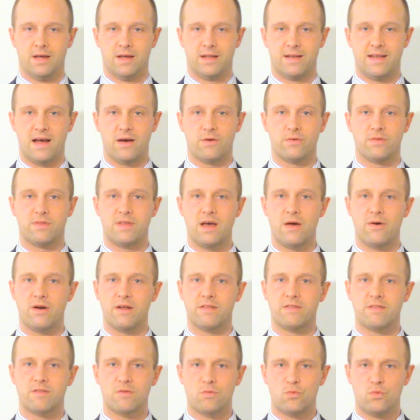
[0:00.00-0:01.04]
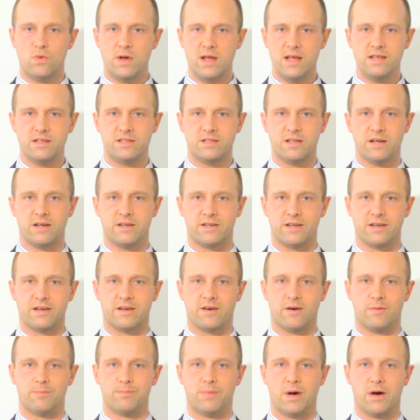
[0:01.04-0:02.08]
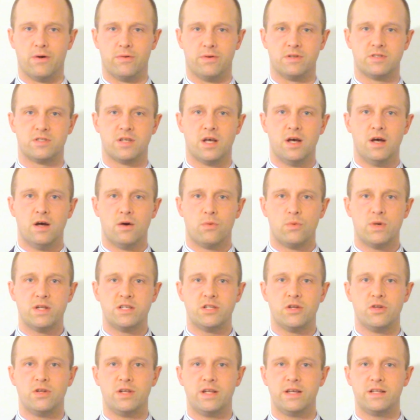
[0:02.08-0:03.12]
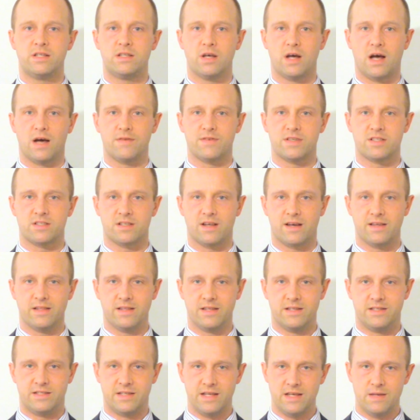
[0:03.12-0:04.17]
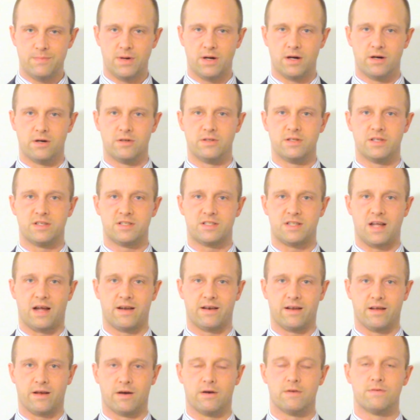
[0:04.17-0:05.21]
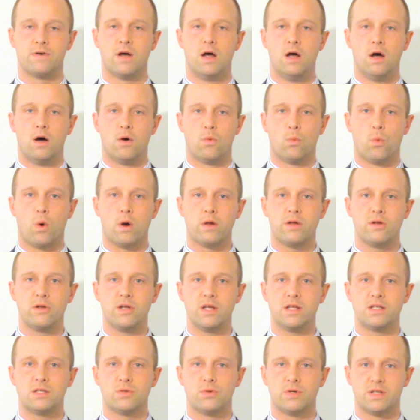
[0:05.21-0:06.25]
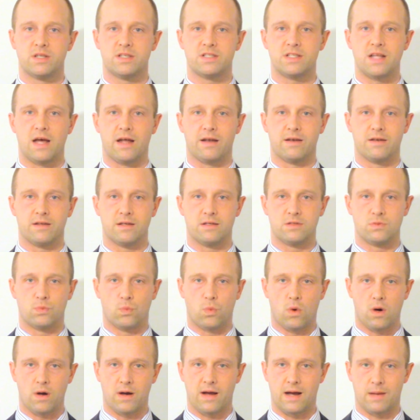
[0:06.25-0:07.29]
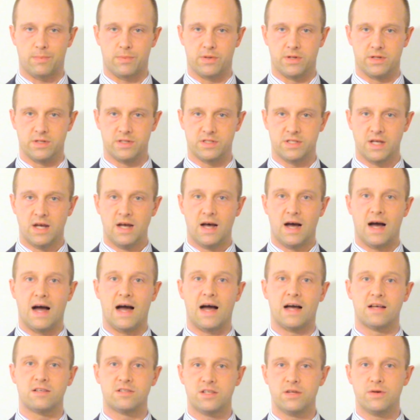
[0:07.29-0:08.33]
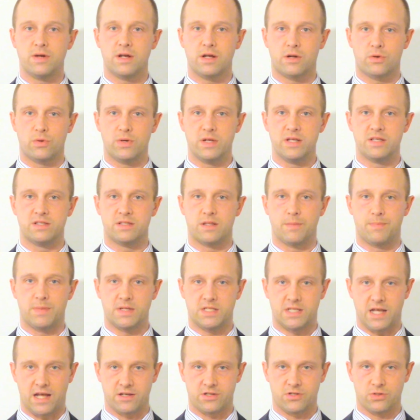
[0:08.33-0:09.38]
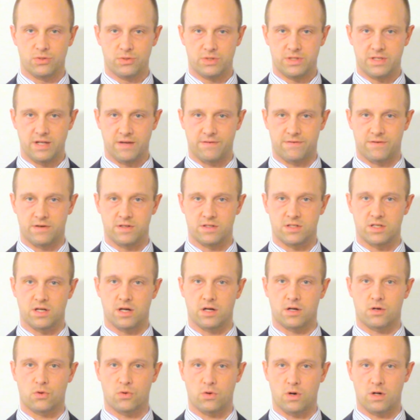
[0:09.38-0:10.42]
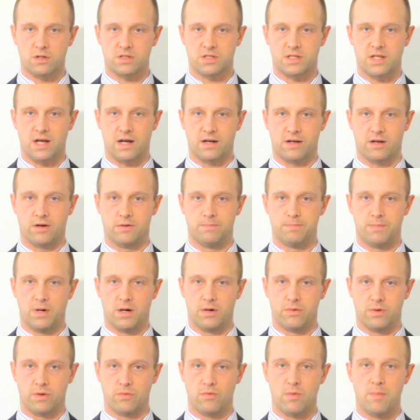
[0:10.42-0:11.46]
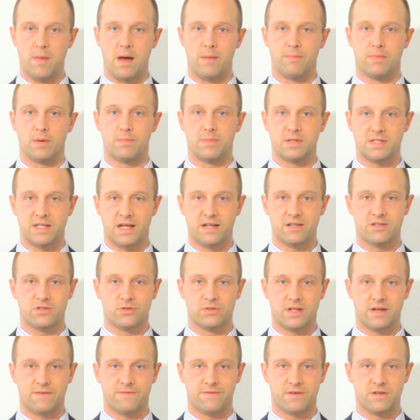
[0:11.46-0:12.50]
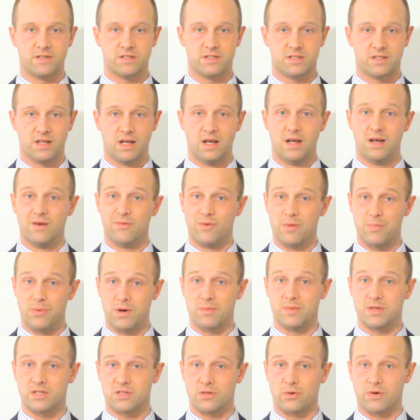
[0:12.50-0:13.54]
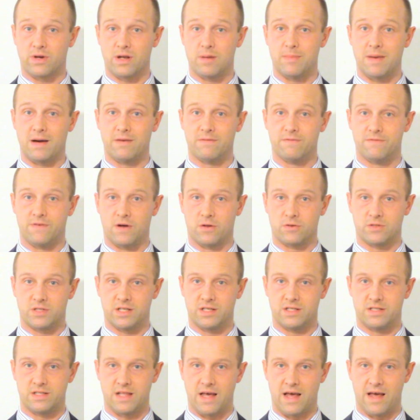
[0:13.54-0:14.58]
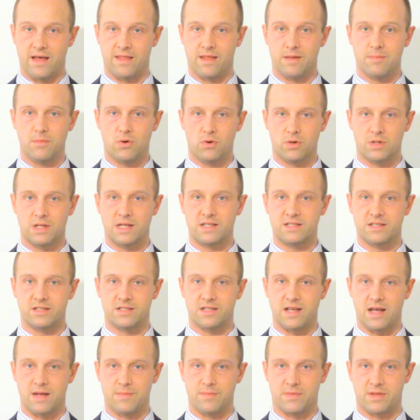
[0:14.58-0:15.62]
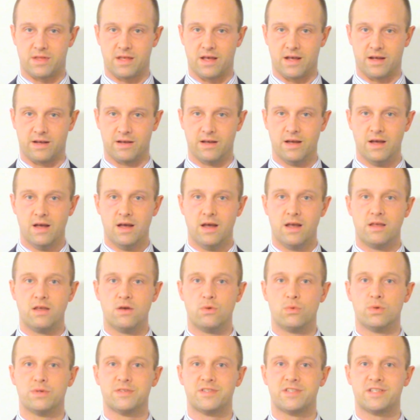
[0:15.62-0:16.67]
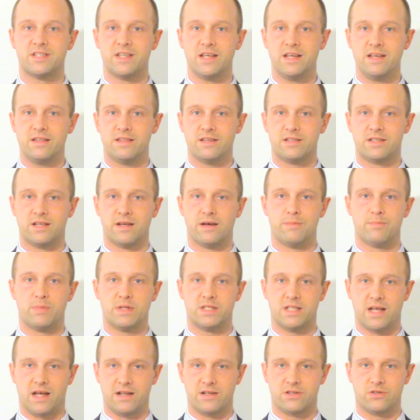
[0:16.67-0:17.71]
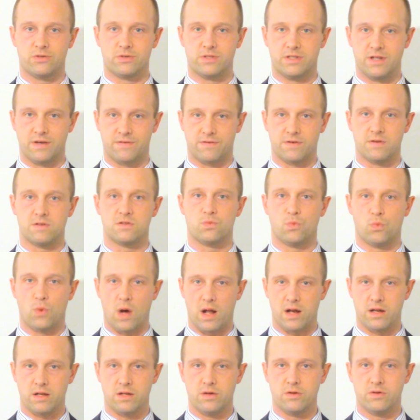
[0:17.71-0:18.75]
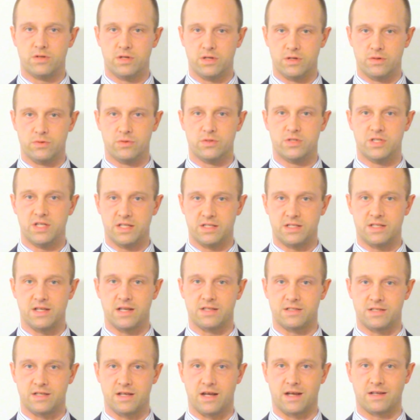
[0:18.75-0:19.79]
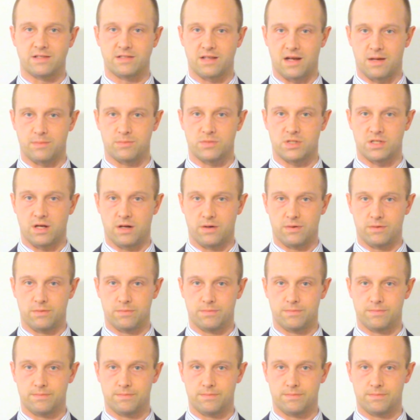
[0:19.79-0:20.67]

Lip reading: Now, there are three circuit components which you need to have a slightly deeper understanding of. What you need to understand is what happens as you increase the potential difference across that component. Remember, potential difference, we're pretty much talking about voltage there. They're more or less the same thing. You will see the term potential difference when you do GCSE exams though.